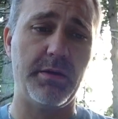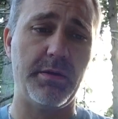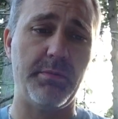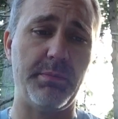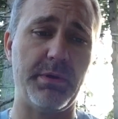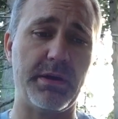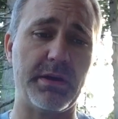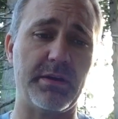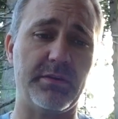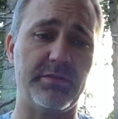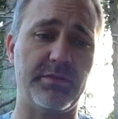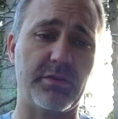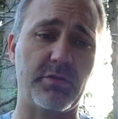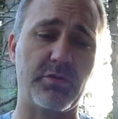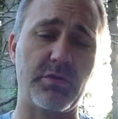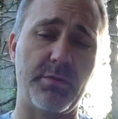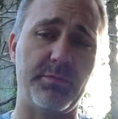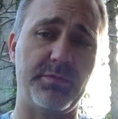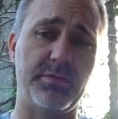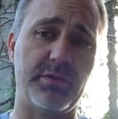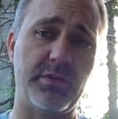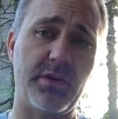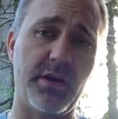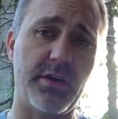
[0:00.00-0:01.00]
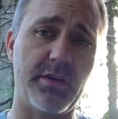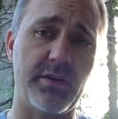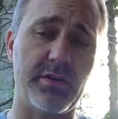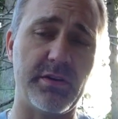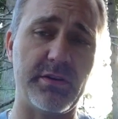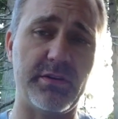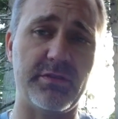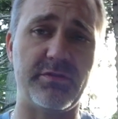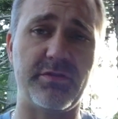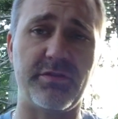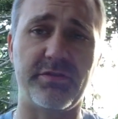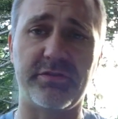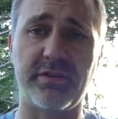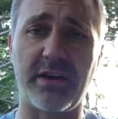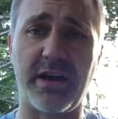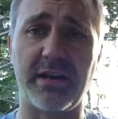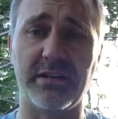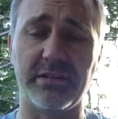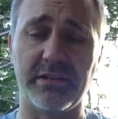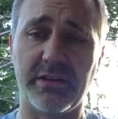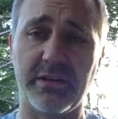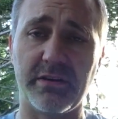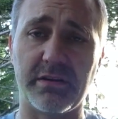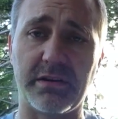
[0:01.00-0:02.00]
because the Crimson Hunter is
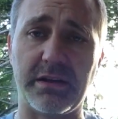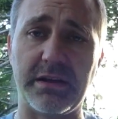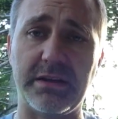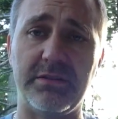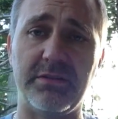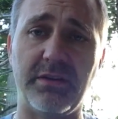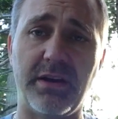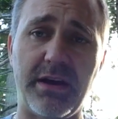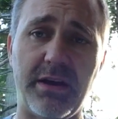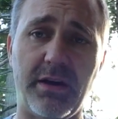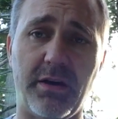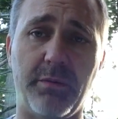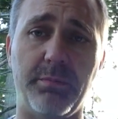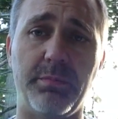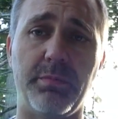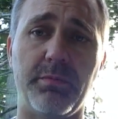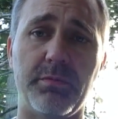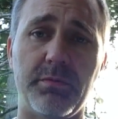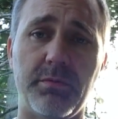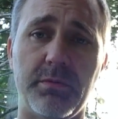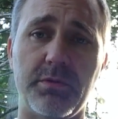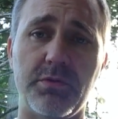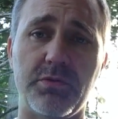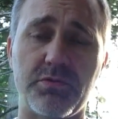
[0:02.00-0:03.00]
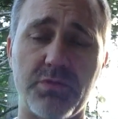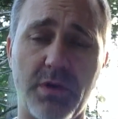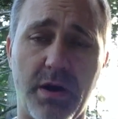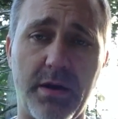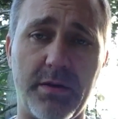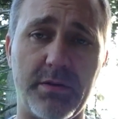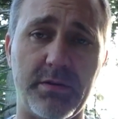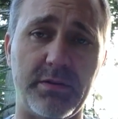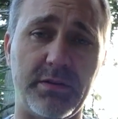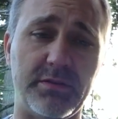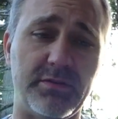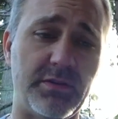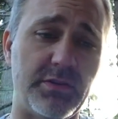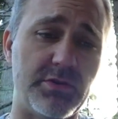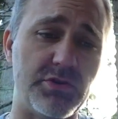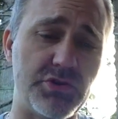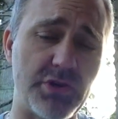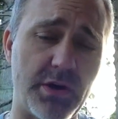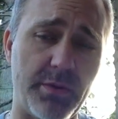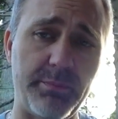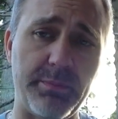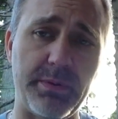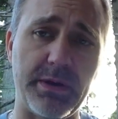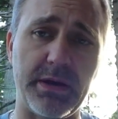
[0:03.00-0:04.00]
designed literally to help just to
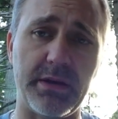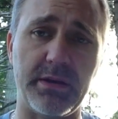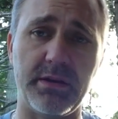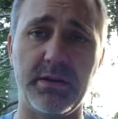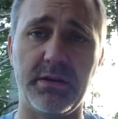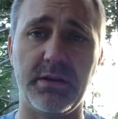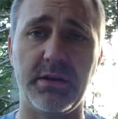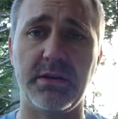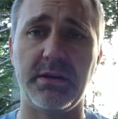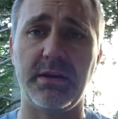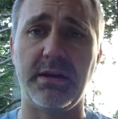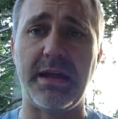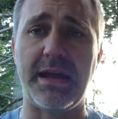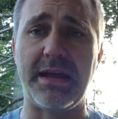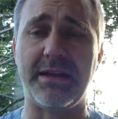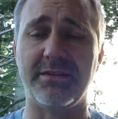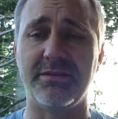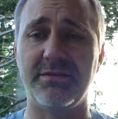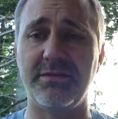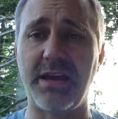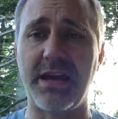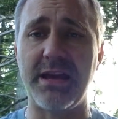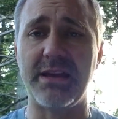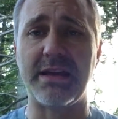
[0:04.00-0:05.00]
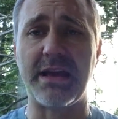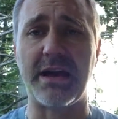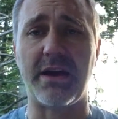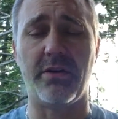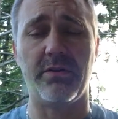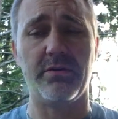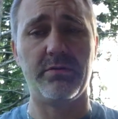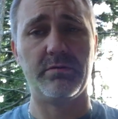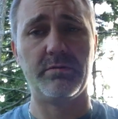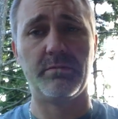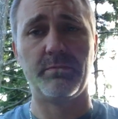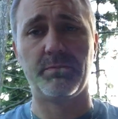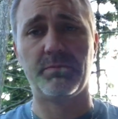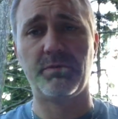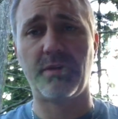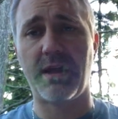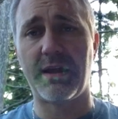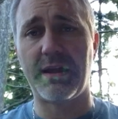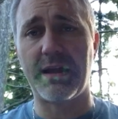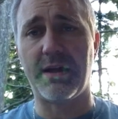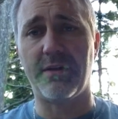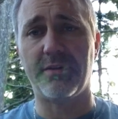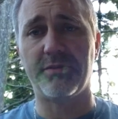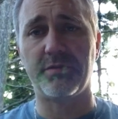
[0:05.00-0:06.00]
jump in and take out
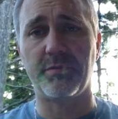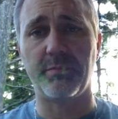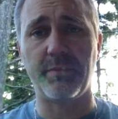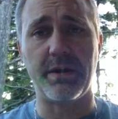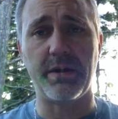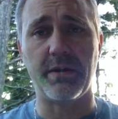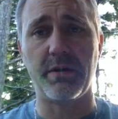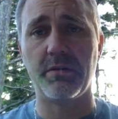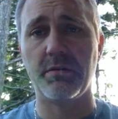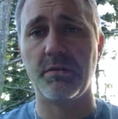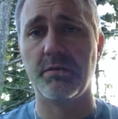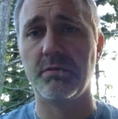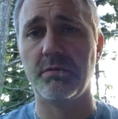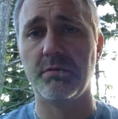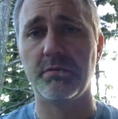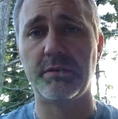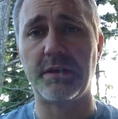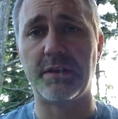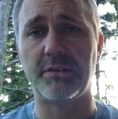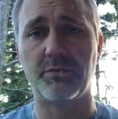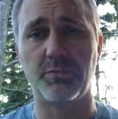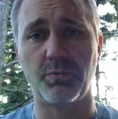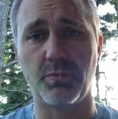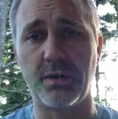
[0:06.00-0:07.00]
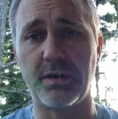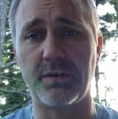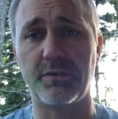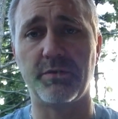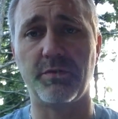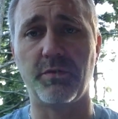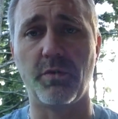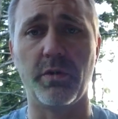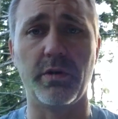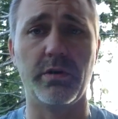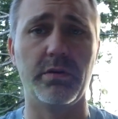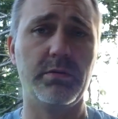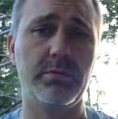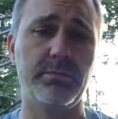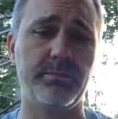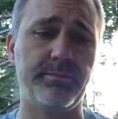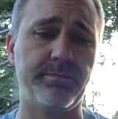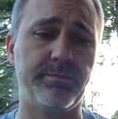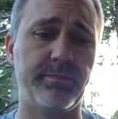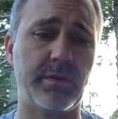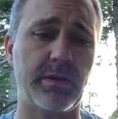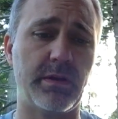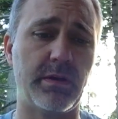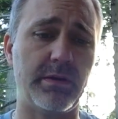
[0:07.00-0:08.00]
some air. That's what it's for.
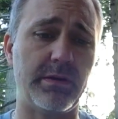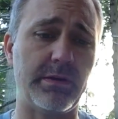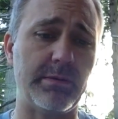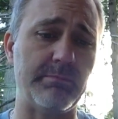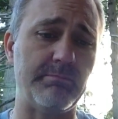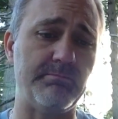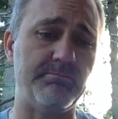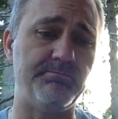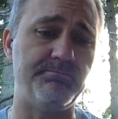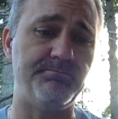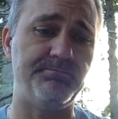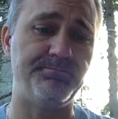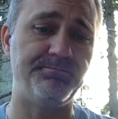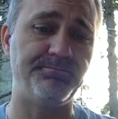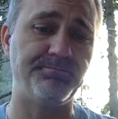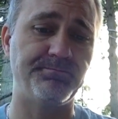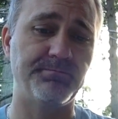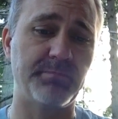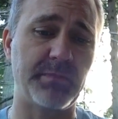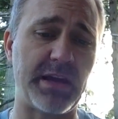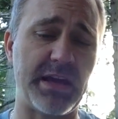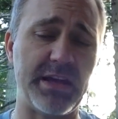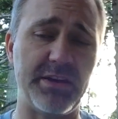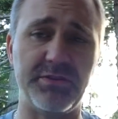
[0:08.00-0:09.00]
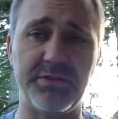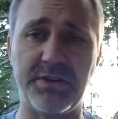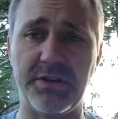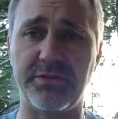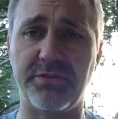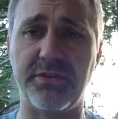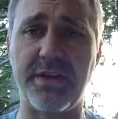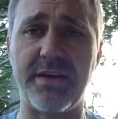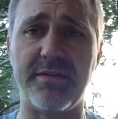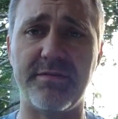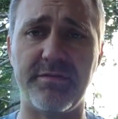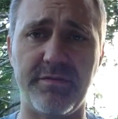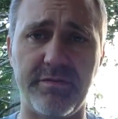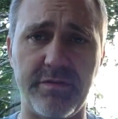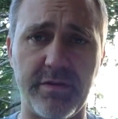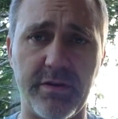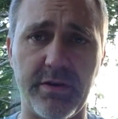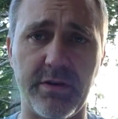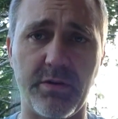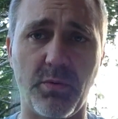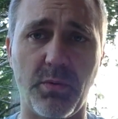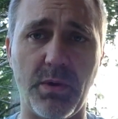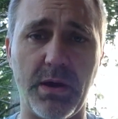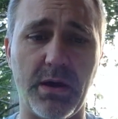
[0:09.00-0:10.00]
It does that
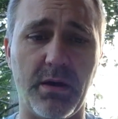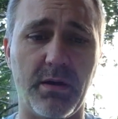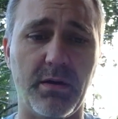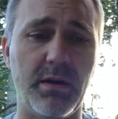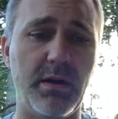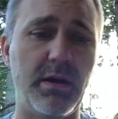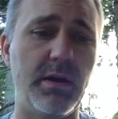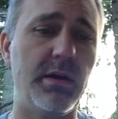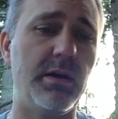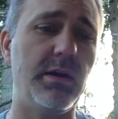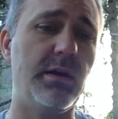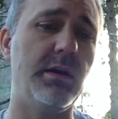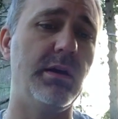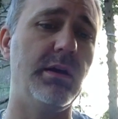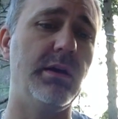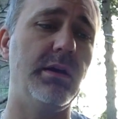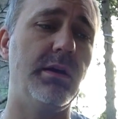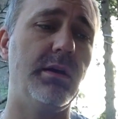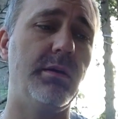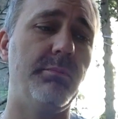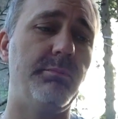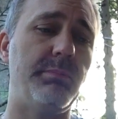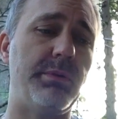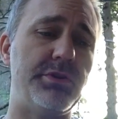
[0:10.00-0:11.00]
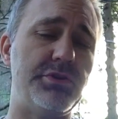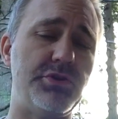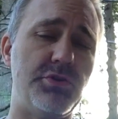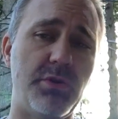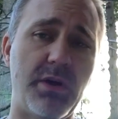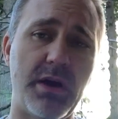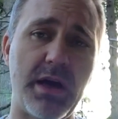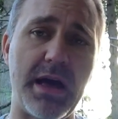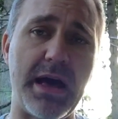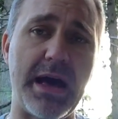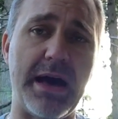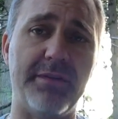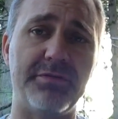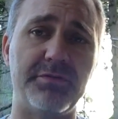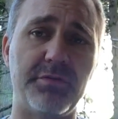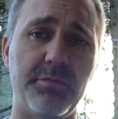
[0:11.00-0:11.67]
very well, but you have